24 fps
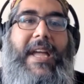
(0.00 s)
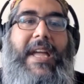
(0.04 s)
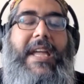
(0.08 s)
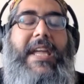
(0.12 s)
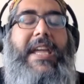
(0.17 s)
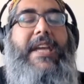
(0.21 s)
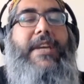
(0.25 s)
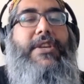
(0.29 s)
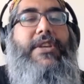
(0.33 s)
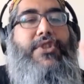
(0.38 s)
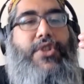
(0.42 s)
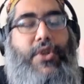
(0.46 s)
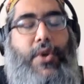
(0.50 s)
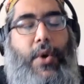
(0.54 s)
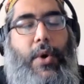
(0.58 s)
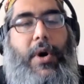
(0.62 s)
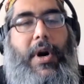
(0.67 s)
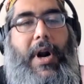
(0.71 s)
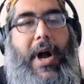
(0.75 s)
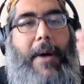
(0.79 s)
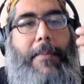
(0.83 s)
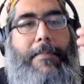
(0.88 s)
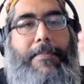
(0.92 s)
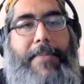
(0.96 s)
Is
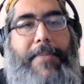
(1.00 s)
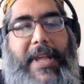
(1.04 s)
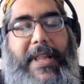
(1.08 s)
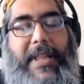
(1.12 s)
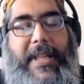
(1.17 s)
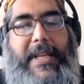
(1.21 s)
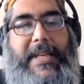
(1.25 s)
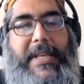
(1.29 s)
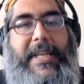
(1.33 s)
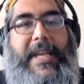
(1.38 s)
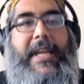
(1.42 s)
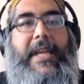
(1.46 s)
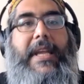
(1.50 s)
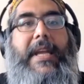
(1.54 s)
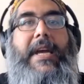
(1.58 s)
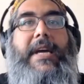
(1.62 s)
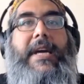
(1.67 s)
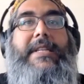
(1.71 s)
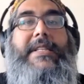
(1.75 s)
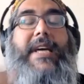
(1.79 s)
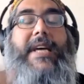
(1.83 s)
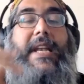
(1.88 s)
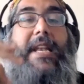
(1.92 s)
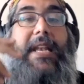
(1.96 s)
your ability
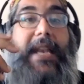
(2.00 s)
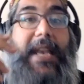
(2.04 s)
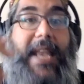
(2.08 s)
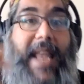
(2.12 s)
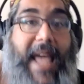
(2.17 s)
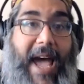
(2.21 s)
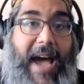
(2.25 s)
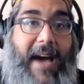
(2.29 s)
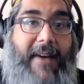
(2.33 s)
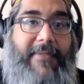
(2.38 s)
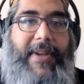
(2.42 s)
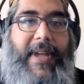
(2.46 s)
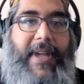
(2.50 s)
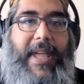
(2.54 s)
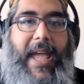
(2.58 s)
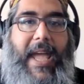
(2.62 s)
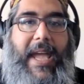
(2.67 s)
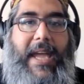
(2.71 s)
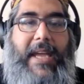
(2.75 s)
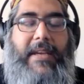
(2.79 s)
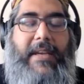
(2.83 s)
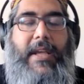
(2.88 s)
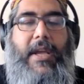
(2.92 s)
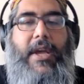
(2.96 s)
to
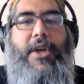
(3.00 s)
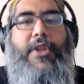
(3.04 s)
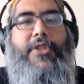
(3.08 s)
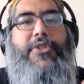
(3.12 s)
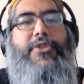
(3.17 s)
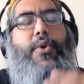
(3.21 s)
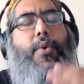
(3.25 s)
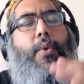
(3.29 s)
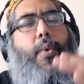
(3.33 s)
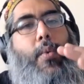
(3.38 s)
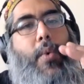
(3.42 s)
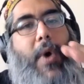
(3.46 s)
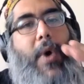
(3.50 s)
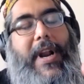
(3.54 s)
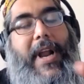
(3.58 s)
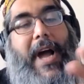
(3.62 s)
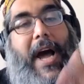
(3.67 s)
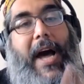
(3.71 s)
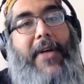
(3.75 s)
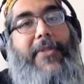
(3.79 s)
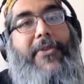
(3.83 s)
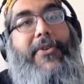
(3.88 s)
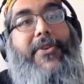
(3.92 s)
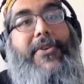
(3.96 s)
navigate through what
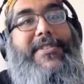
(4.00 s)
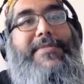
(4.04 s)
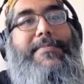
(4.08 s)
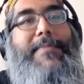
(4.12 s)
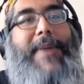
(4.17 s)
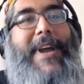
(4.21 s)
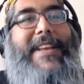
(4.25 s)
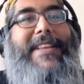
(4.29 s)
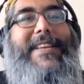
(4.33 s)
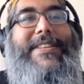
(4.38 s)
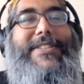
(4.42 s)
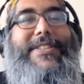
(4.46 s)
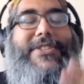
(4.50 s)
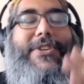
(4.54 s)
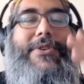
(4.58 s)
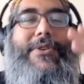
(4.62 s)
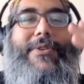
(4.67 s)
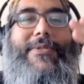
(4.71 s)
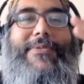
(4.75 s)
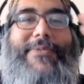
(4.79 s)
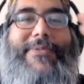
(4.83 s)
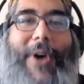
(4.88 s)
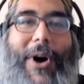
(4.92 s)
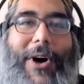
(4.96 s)
others might consider
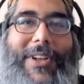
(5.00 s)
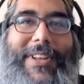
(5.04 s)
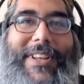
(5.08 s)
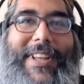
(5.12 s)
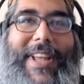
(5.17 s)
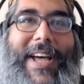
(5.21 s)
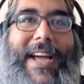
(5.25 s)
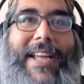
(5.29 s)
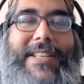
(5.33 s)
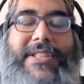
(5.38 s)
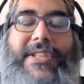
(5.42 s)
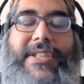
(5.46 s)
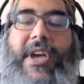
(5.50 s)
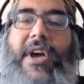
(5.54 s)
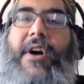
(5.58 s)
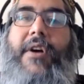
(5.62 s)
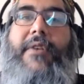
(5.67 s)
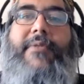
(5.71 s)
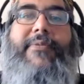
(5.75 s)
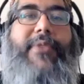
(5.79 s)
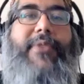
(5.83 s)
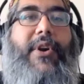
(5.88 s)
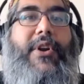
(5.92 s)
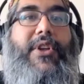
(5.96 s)
fault lines
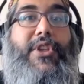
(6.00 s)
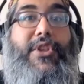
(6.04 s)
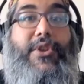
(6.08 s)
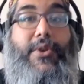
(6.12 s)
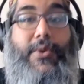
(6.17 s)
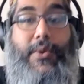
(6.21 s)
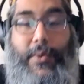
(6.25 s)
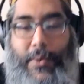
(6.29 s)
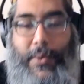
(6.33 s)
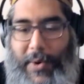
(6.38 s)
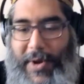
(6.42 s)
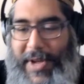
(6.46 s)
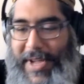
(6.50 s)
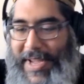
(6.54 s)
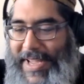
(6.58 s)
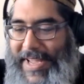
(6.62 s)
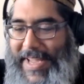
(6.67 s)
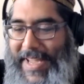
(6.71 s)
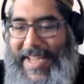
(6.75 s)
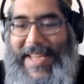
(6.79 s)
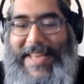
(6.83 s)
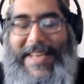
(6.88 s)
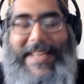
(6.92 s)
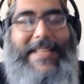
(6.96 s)
for you.
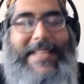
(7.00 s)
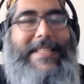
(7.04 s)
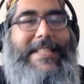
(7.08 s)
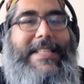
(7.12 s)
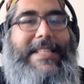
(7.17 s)
It is